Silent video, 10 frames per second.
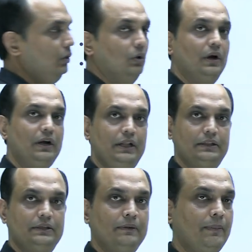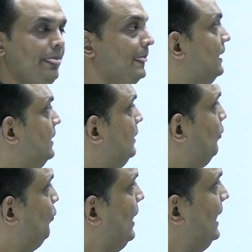lower teeth.
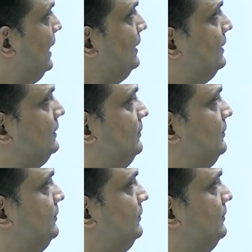Now why?